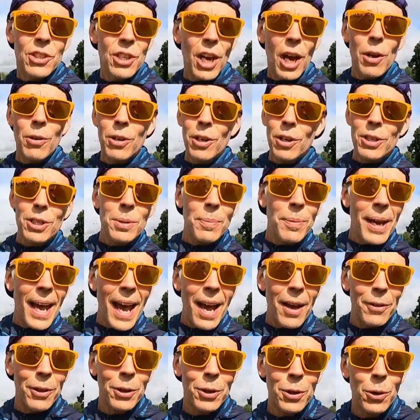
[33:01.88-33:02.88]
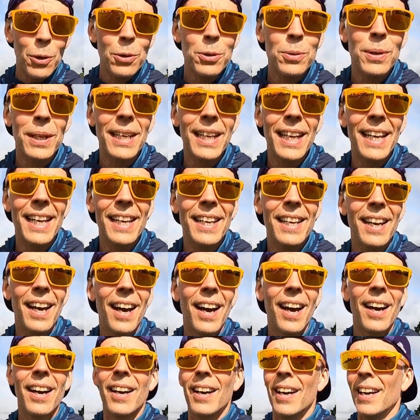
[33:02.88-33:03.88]
So good to be out on the course with
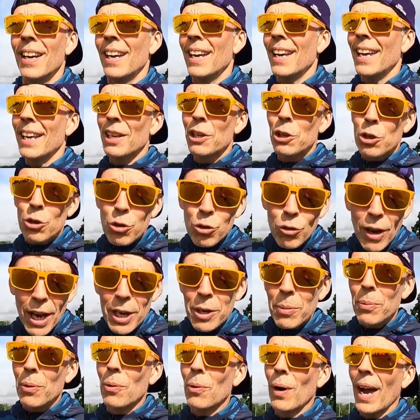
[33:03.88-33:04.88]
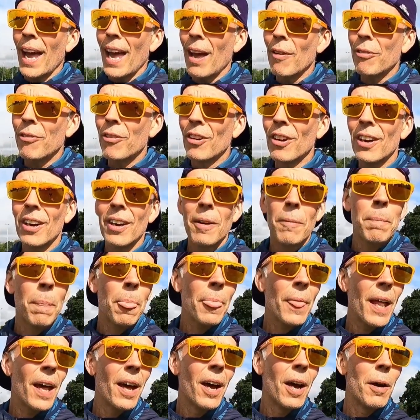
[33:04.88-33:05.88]
Liga, incredible effort.
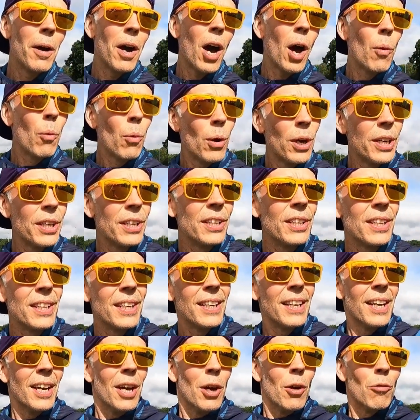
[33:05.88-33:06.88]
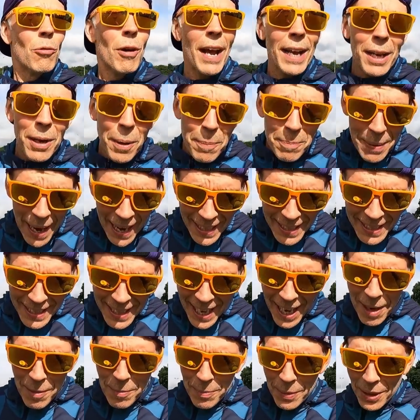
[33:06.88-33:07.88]
Uh, I wouldn't
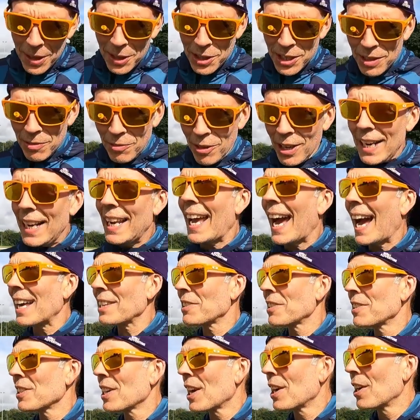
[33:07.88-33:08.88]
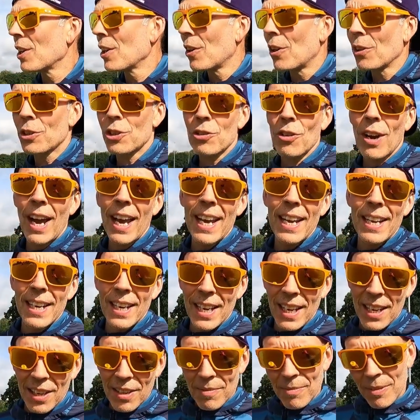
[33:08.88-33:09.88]
recommend it, but she really hasn't done a lot of
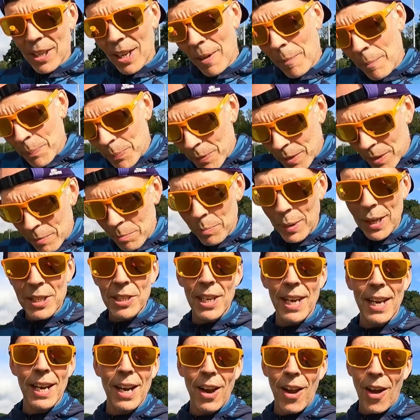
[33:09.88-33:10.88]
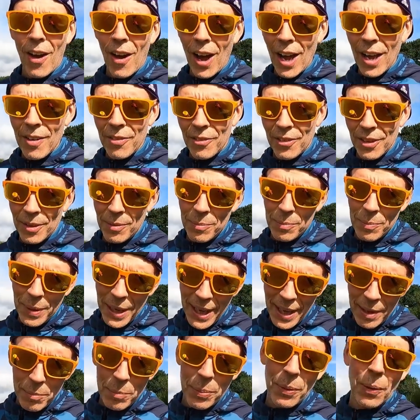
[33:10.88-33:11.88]
training busy in life and
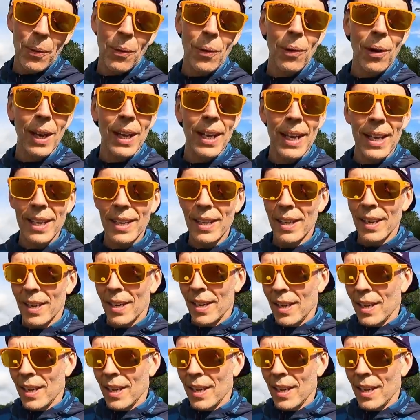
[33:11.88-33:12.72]
being poorly.